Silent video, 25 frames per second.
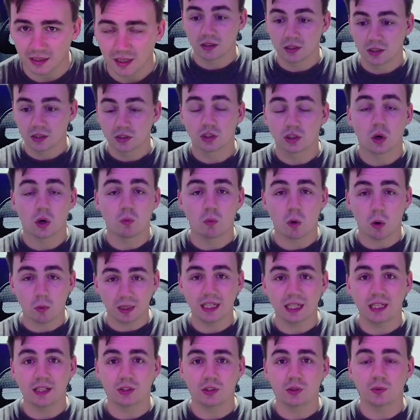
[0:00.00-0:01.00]
So what we
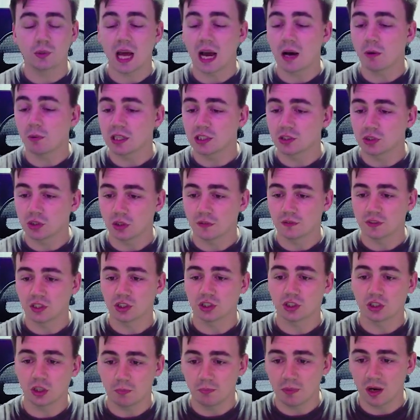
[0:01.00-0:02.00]
need to do now is go over the
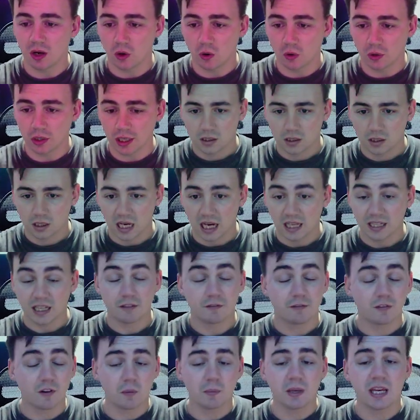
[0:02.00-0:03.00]
submit order, and then
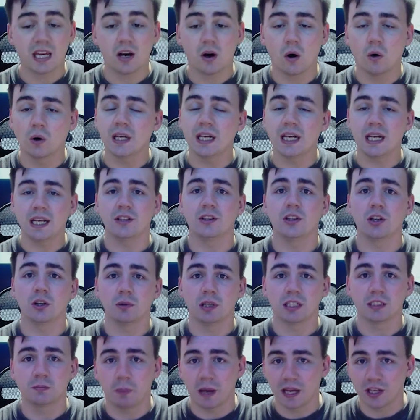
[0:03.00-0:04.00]
from here all you need to do is
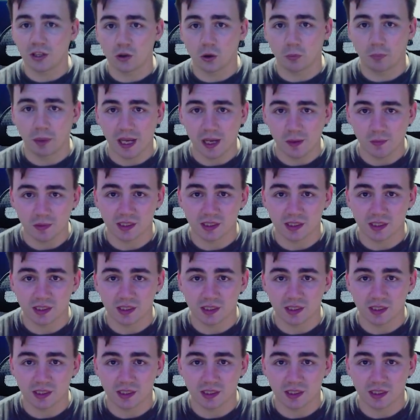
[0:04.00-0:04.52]
pick your payment